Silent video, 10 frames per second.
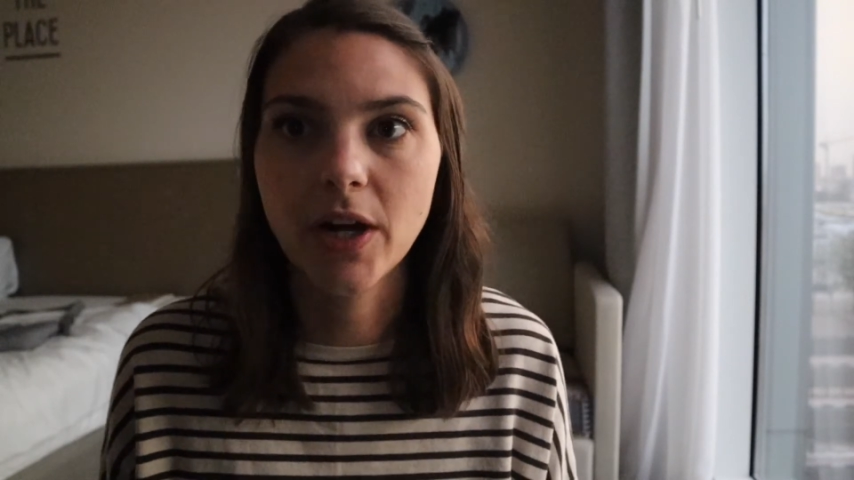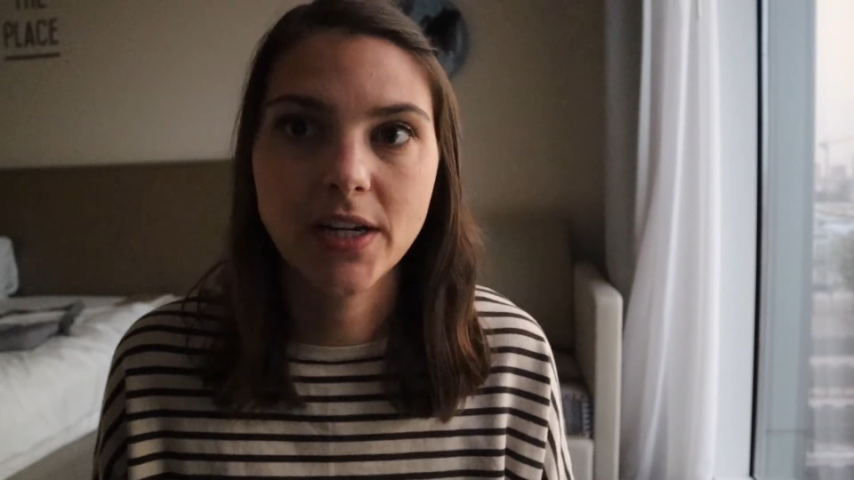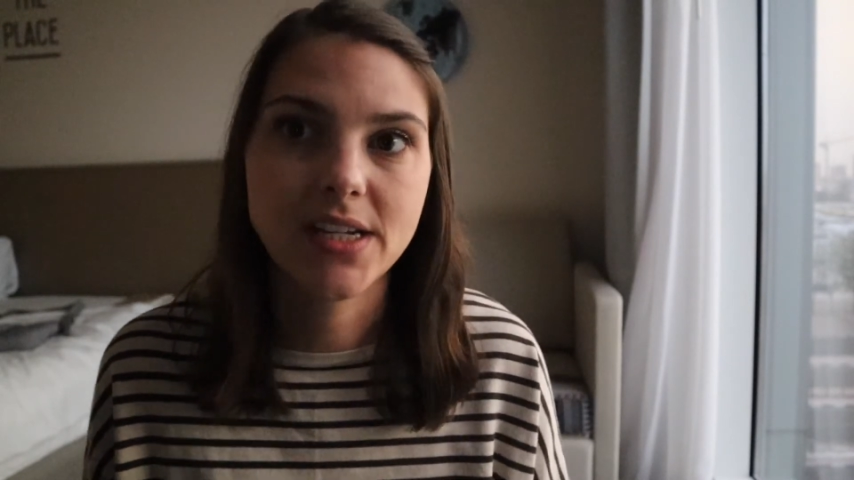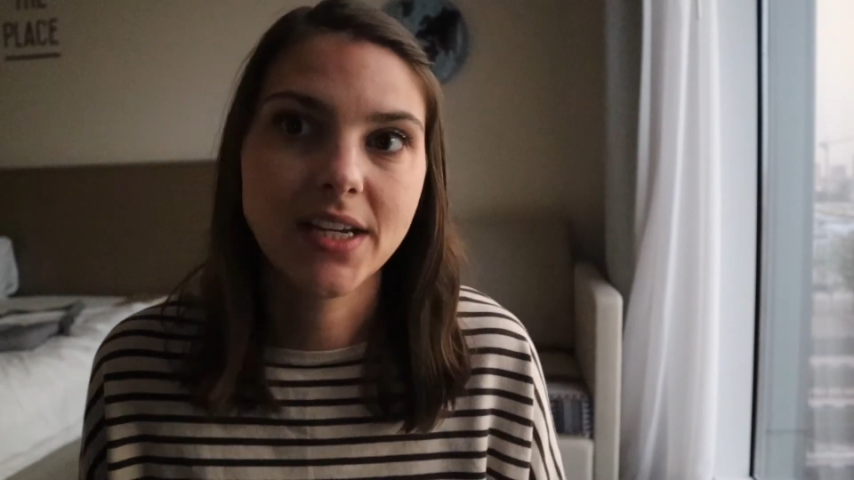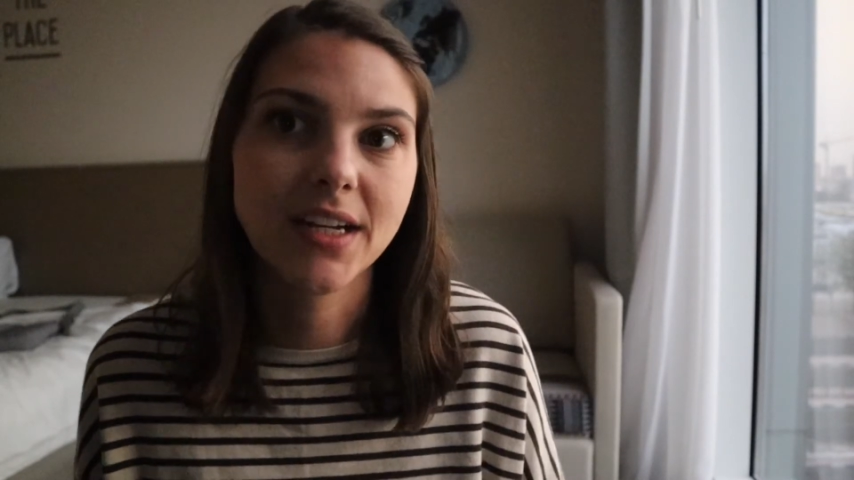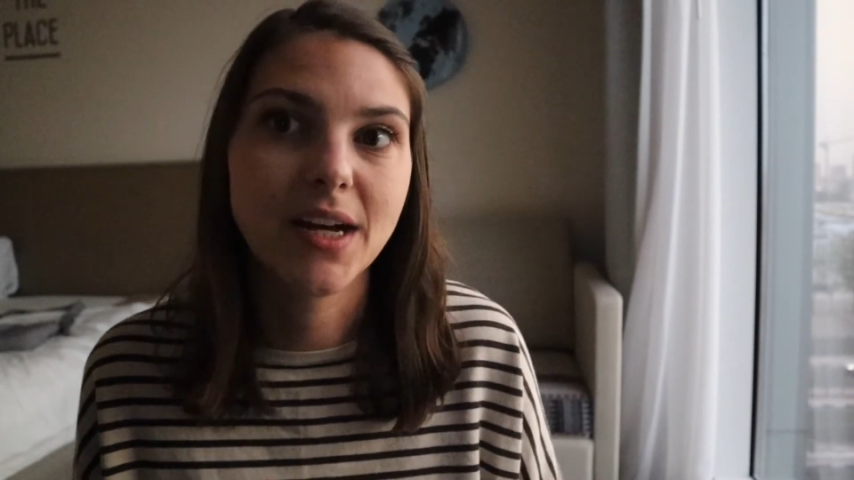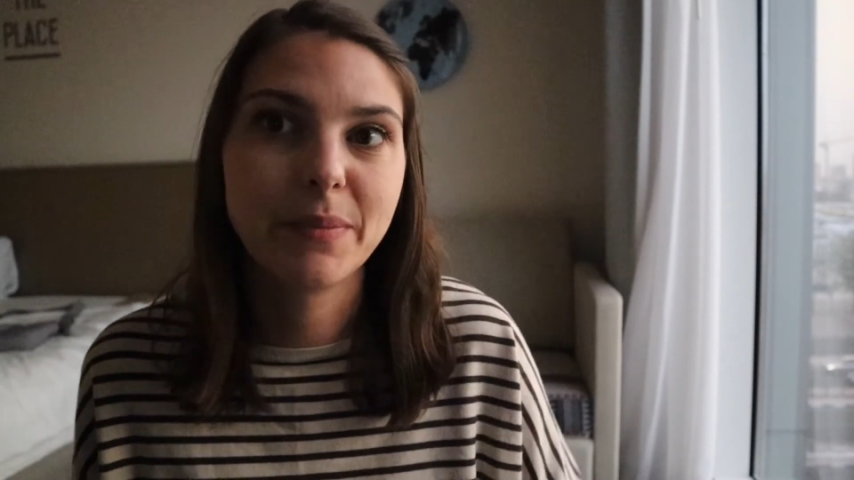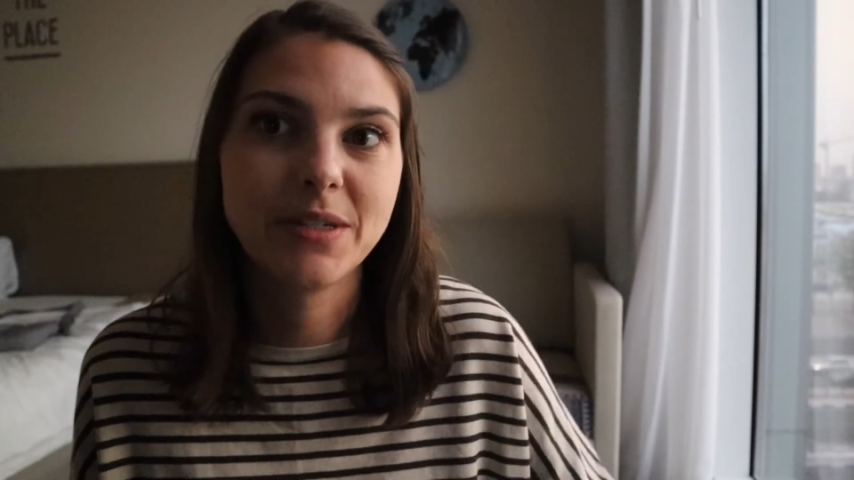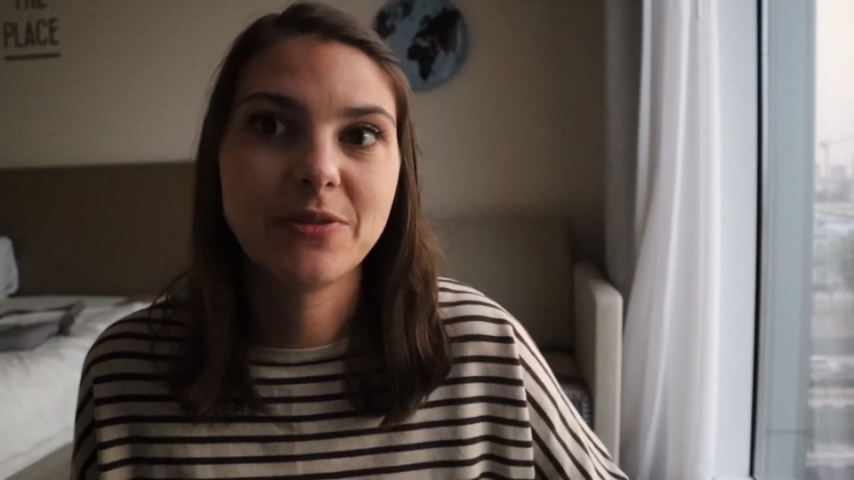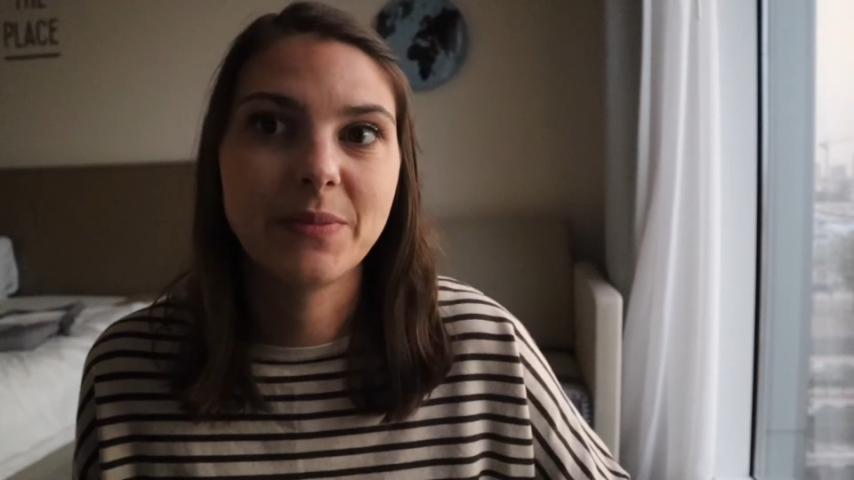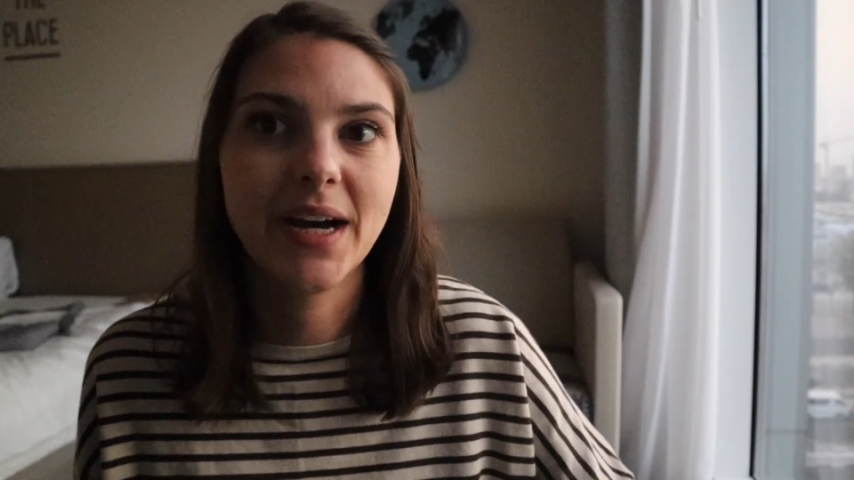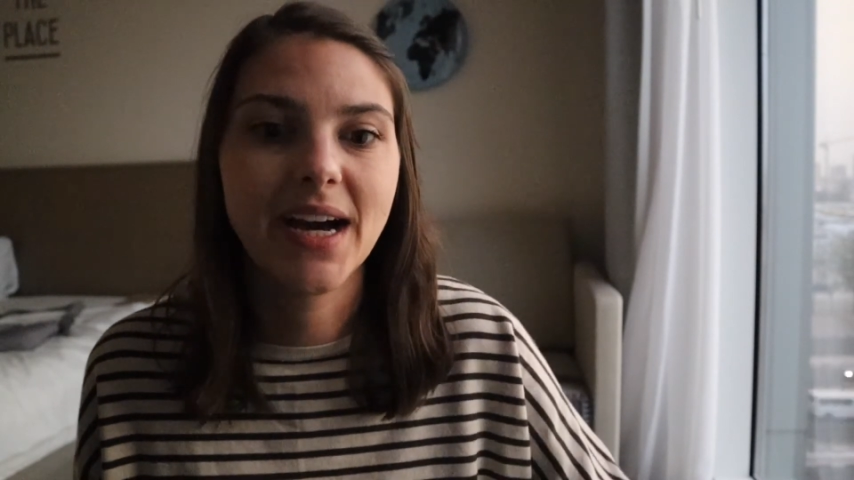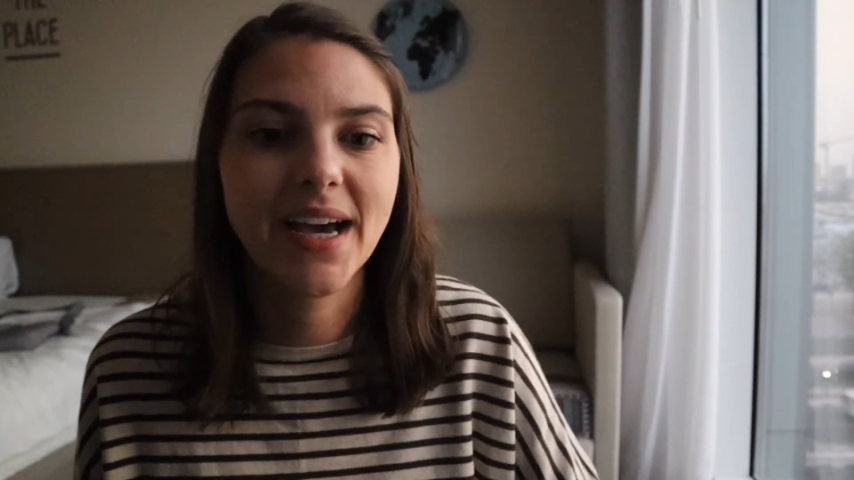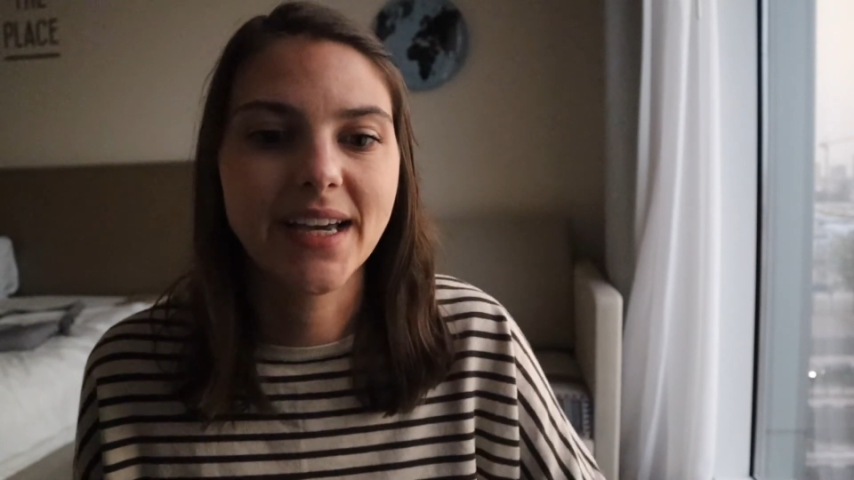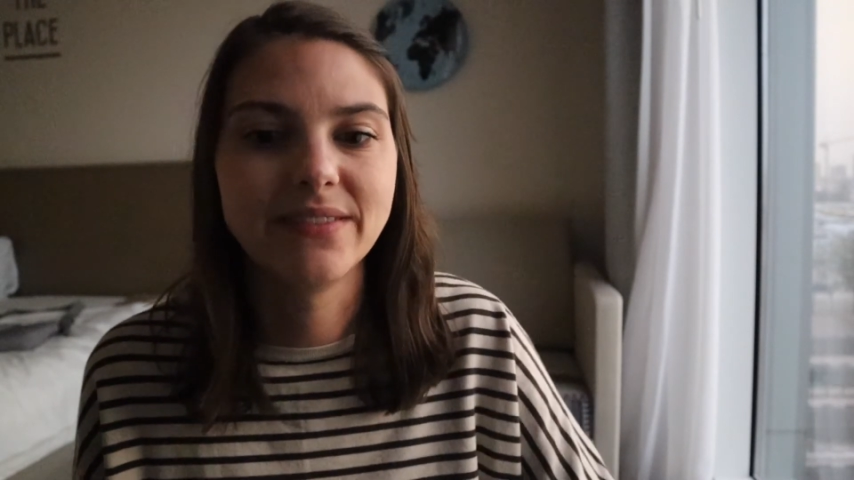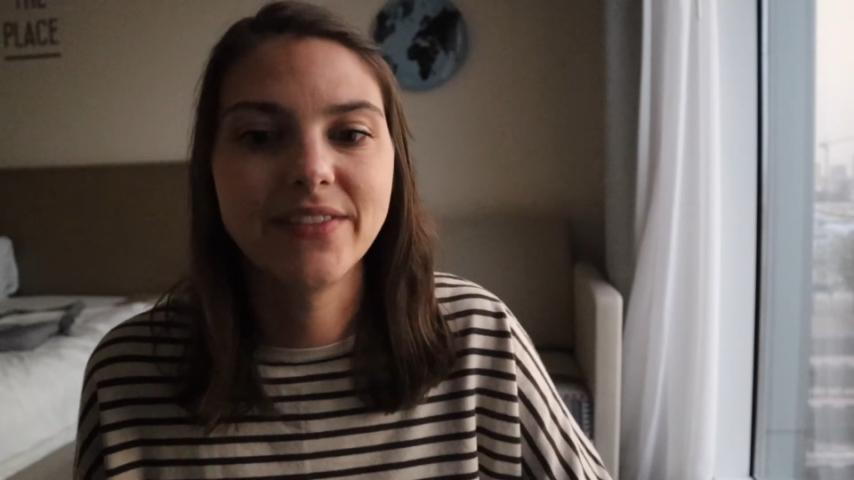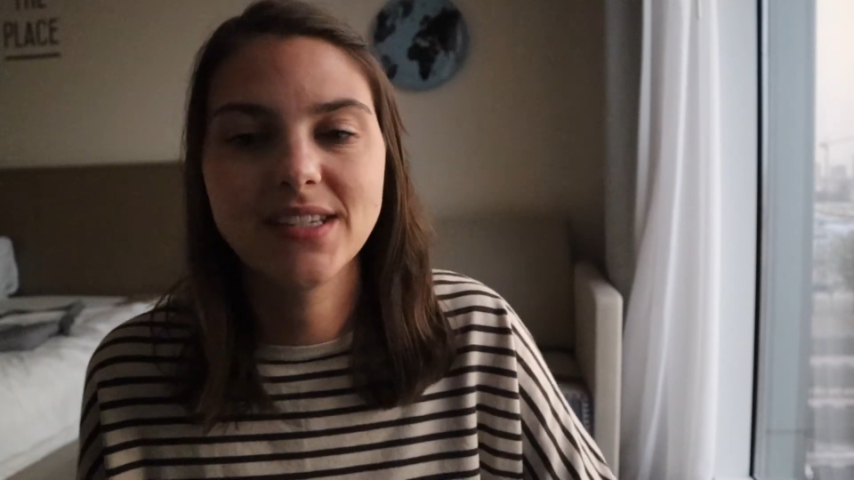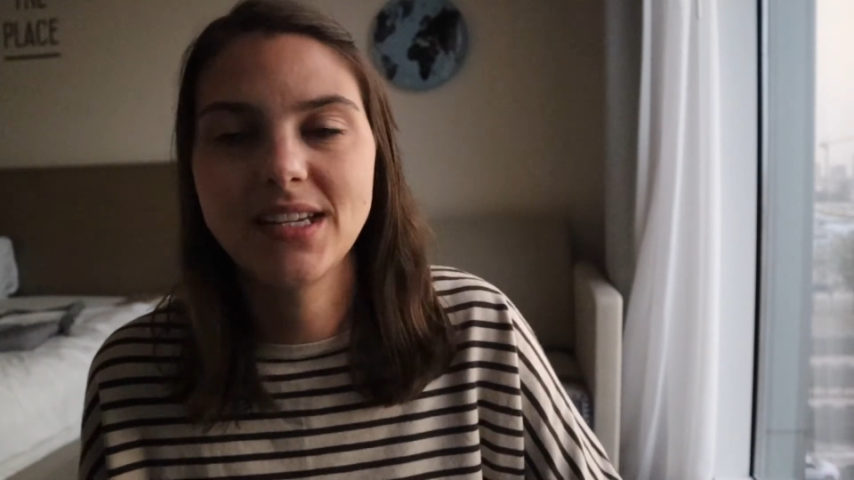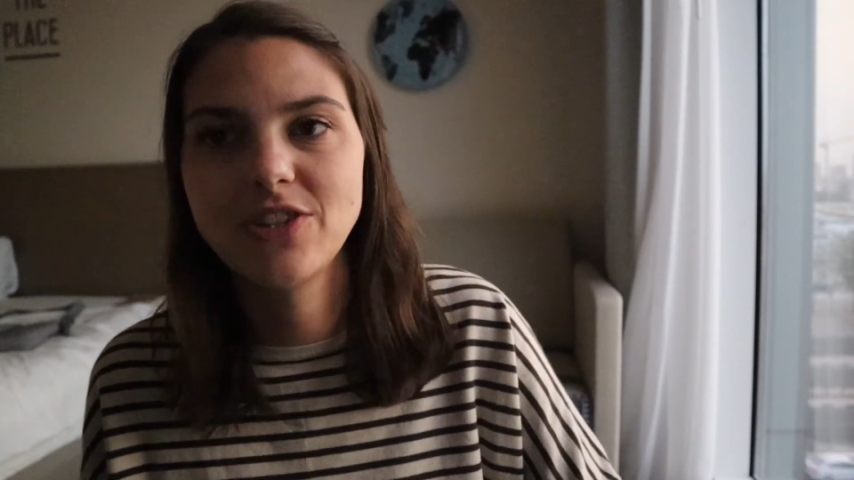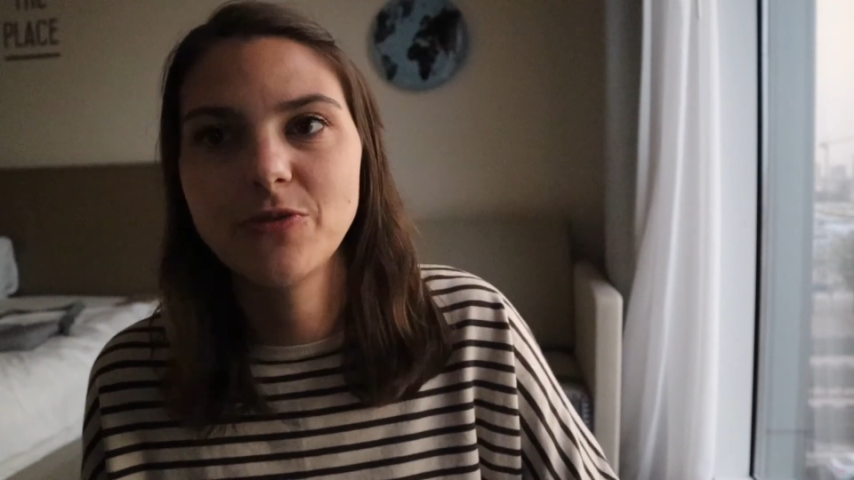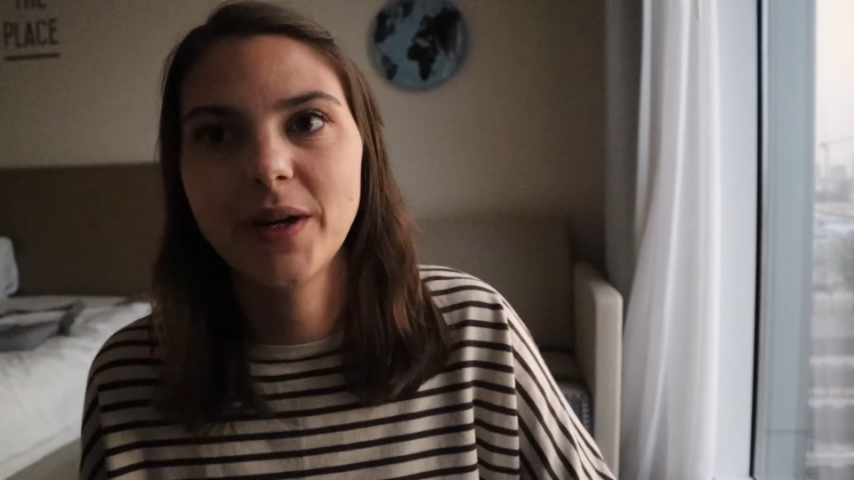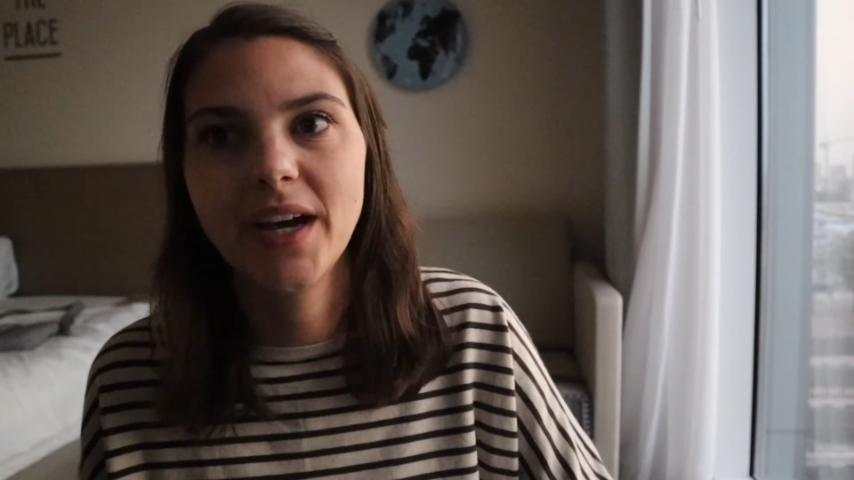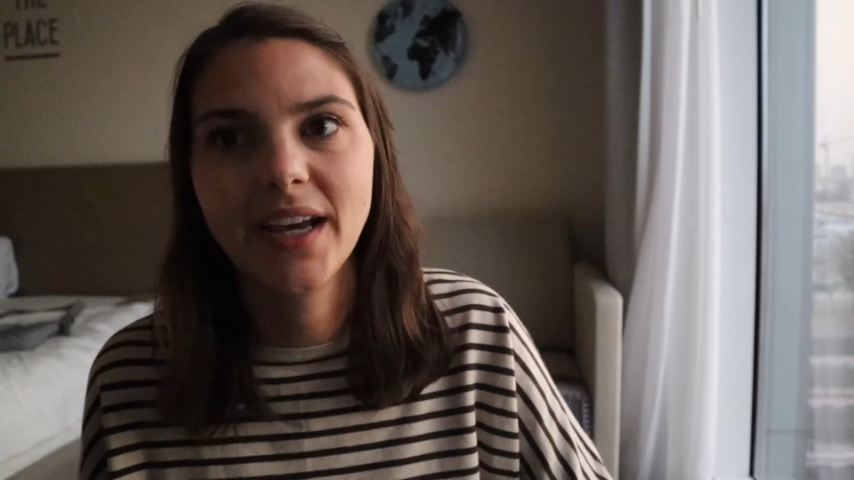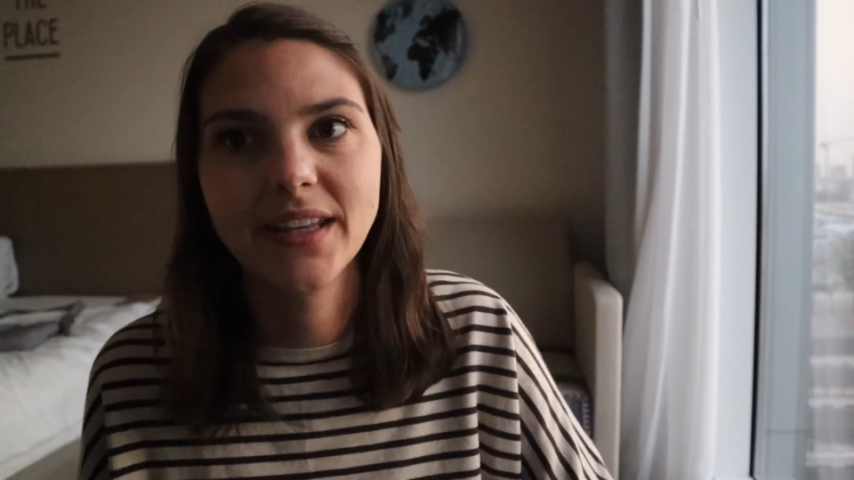partying it up in Dubai and visiting Dubai